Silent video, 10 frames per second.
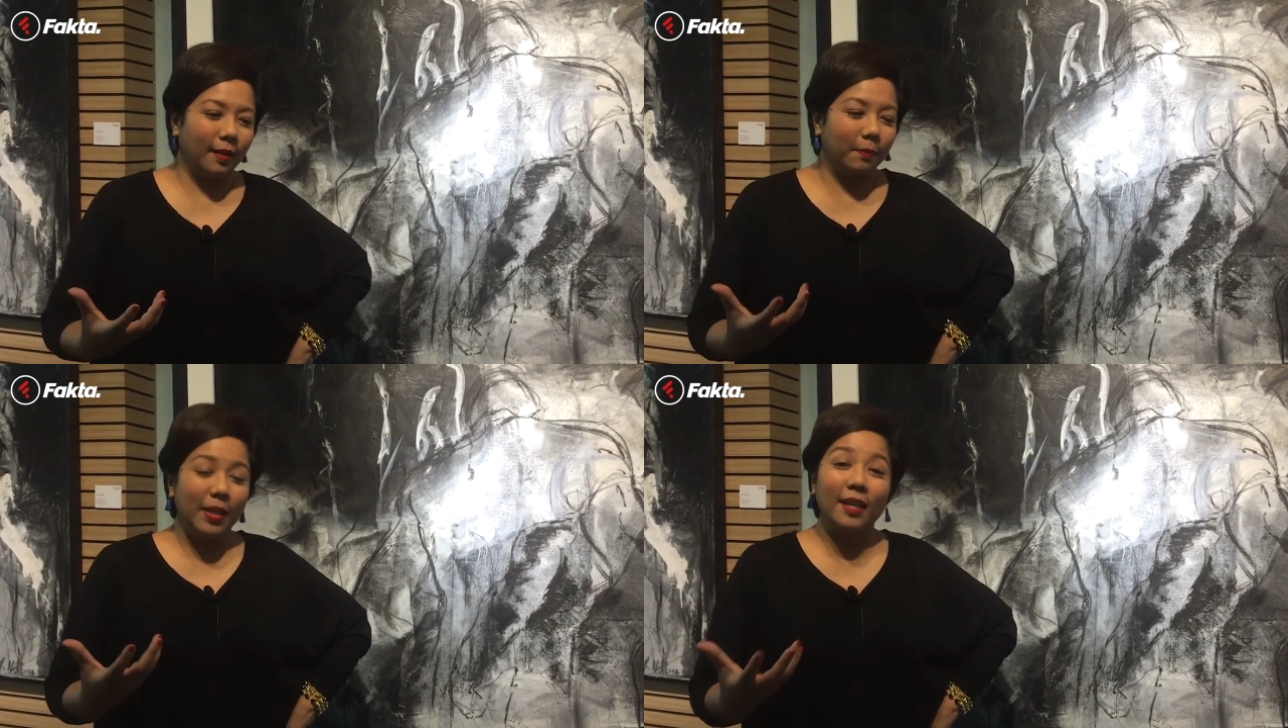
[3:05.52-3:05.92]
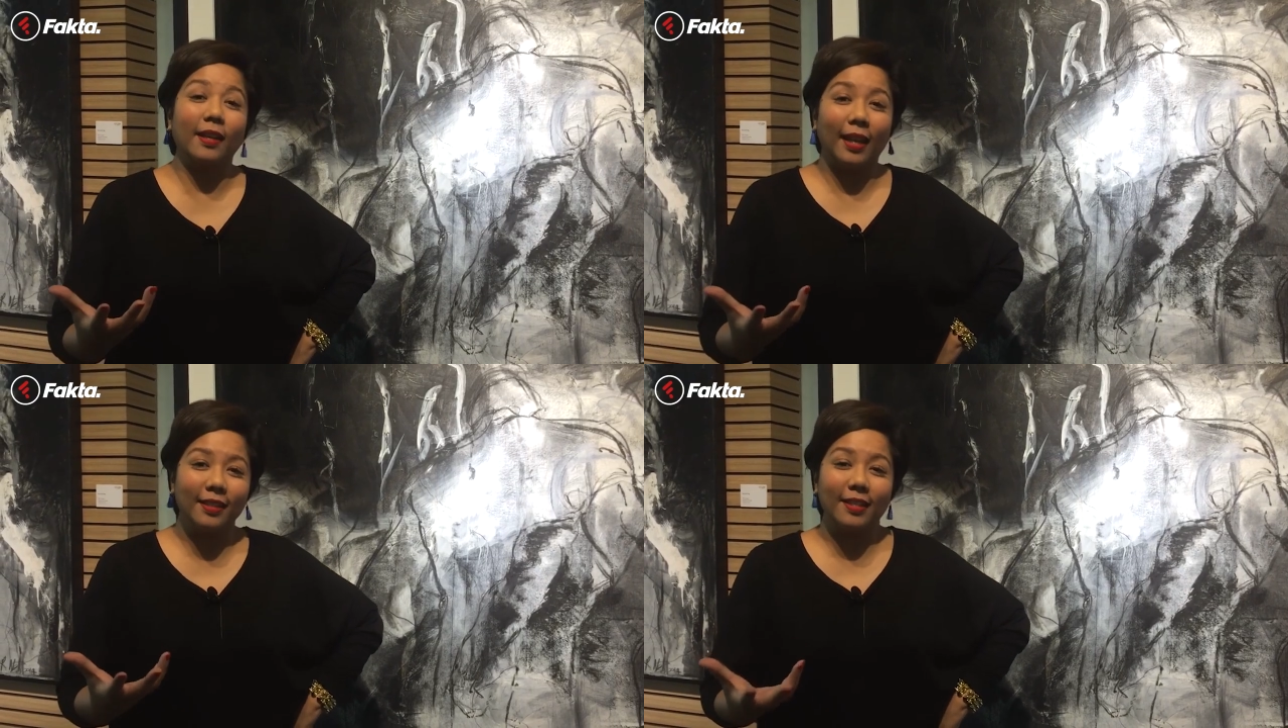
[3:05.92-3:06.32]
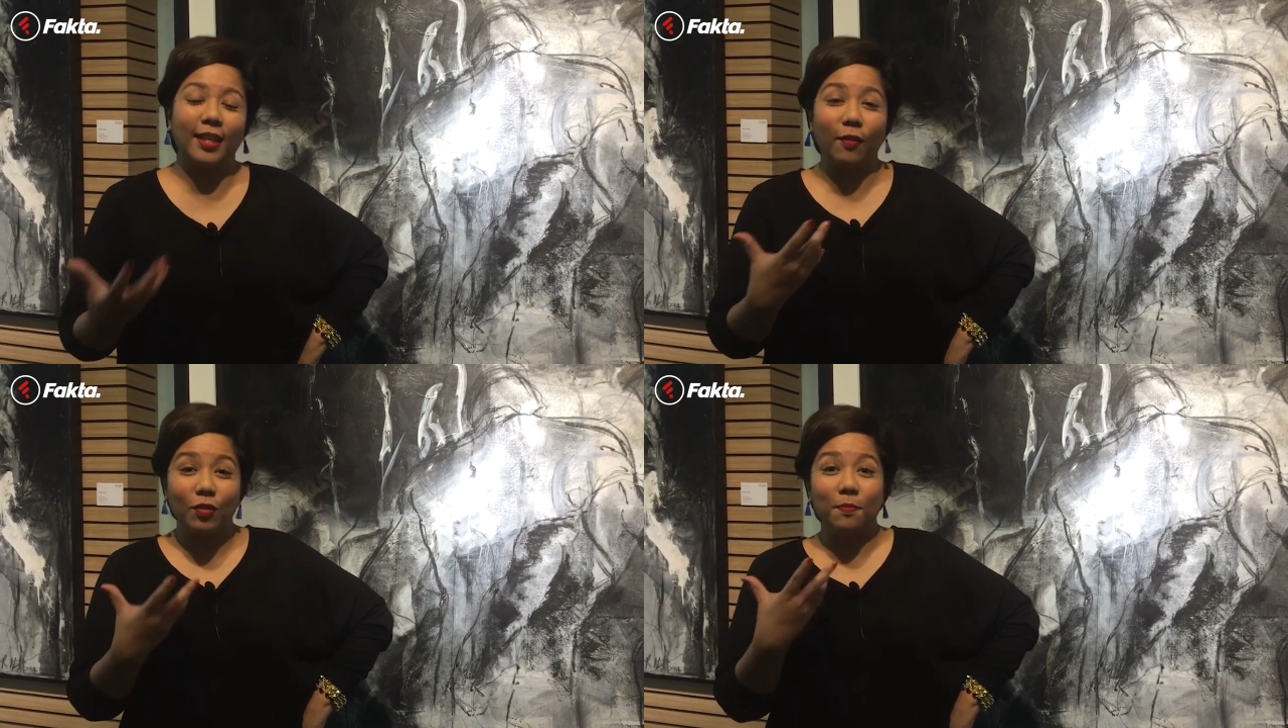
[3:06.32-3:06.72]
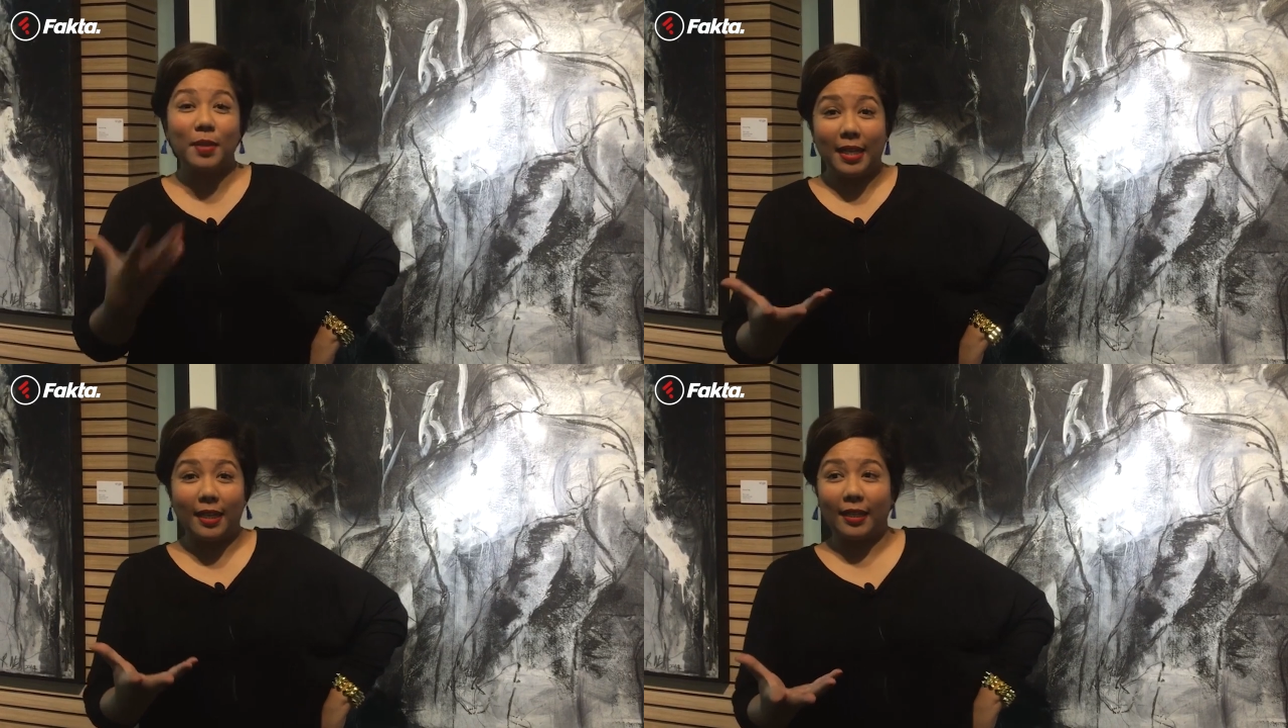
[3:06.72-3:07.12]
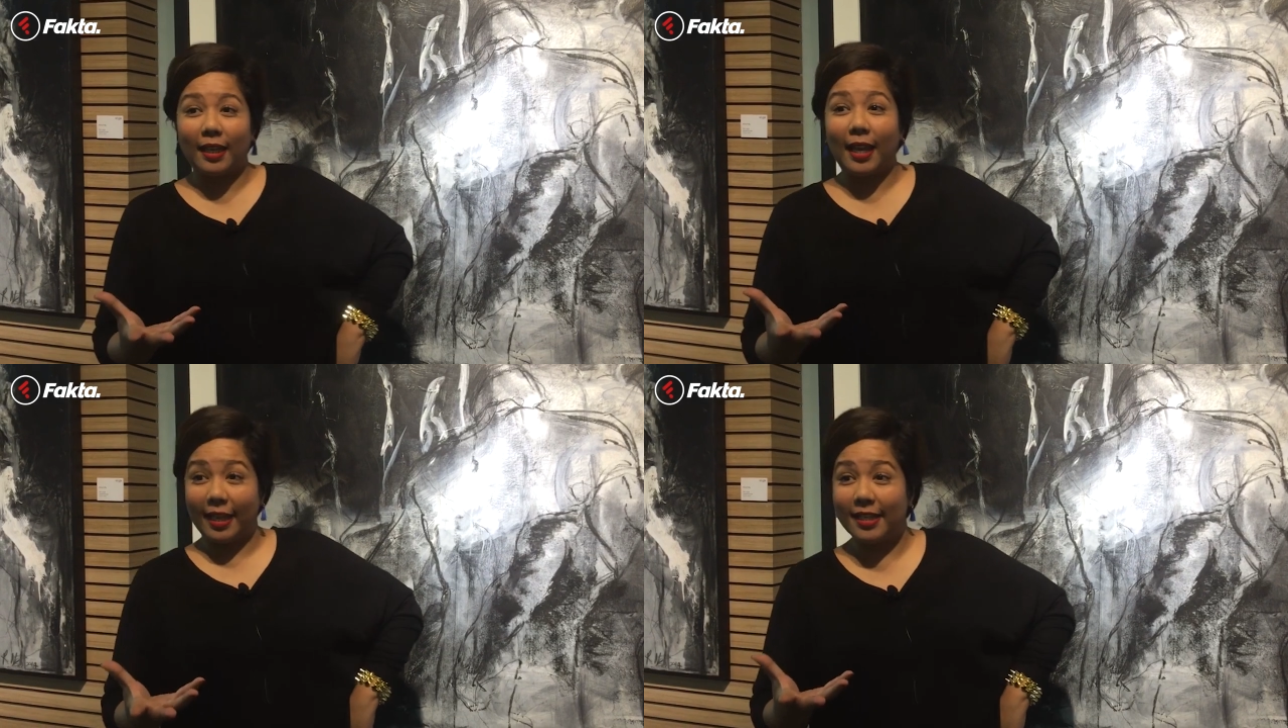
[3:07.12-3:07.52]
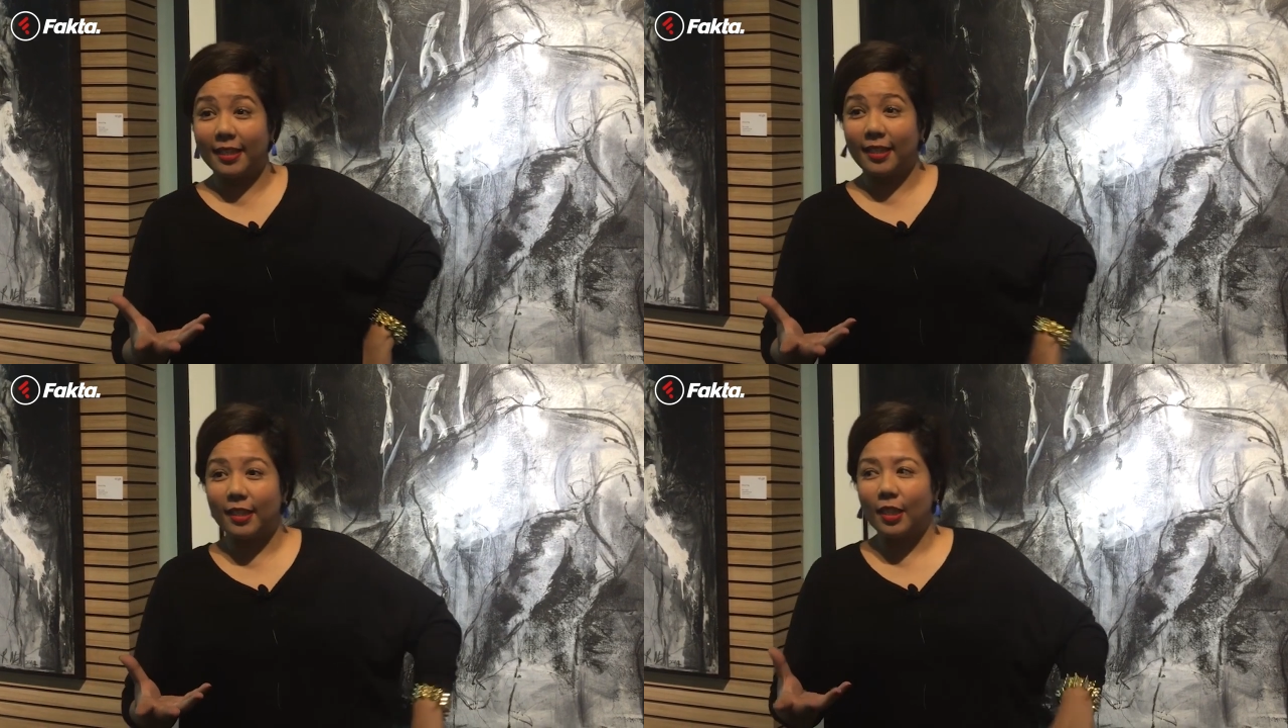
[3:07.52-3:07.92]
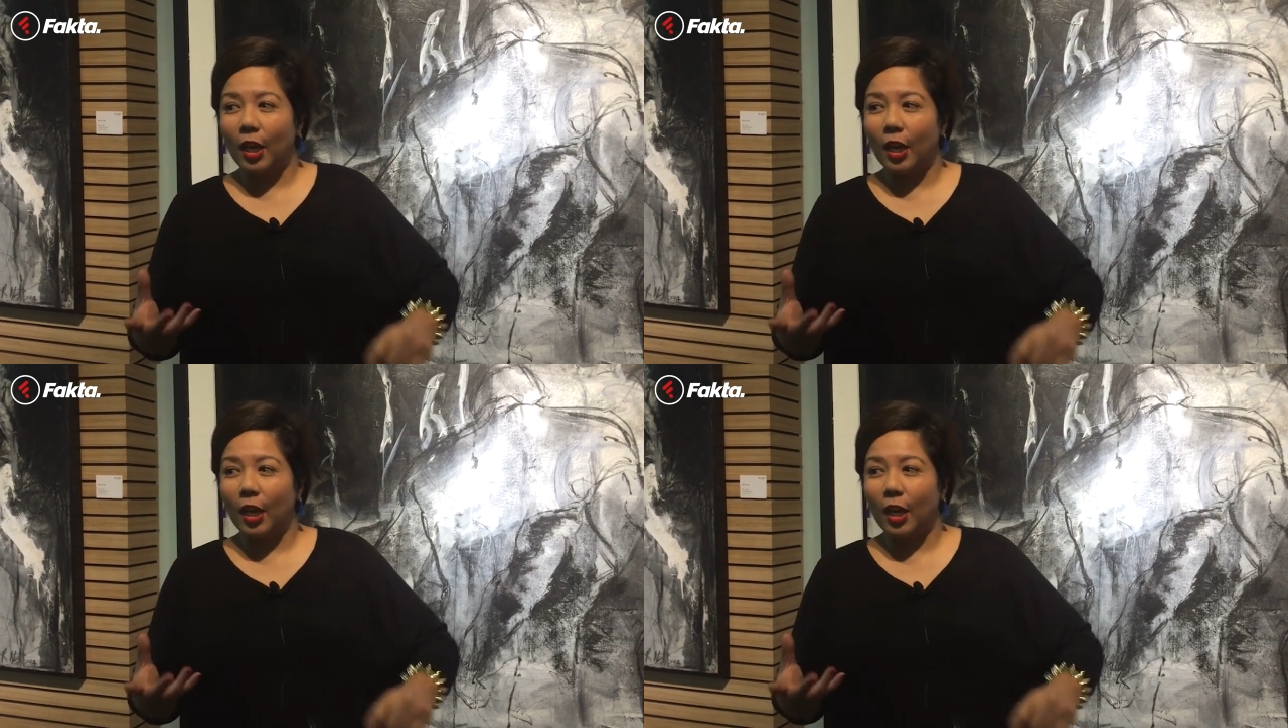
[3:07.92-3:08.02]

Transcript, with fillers: Being an artist gives me the license